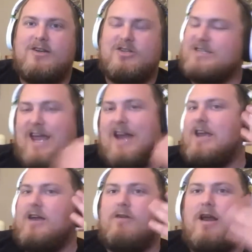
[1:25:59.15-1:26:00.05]
Because he
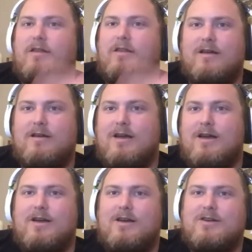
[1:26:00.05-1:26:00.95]
can't hear anything. Mm-hmm.